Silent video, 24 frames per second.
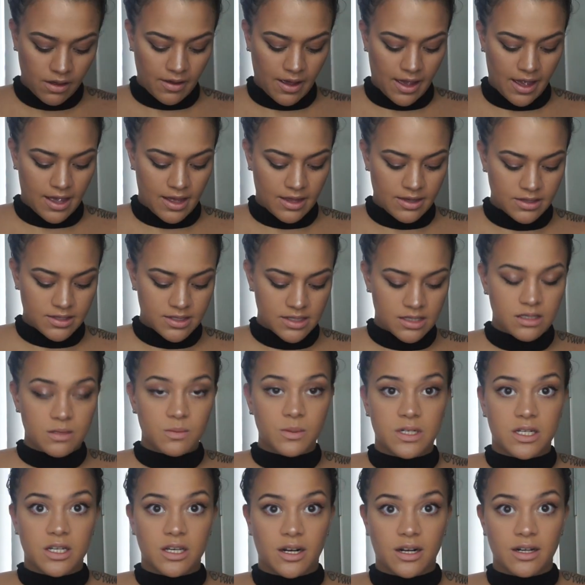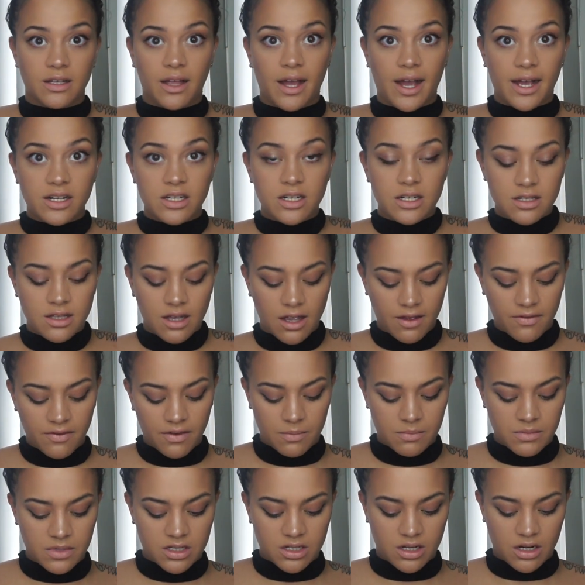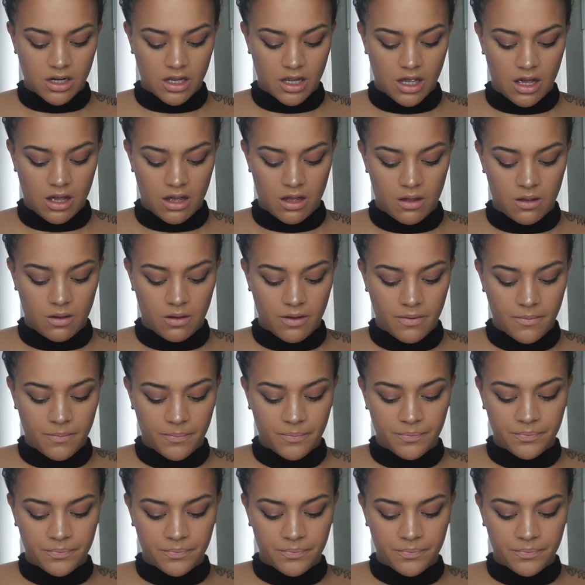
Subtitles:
Okay, and since we took our lashes off, I'm just gonna go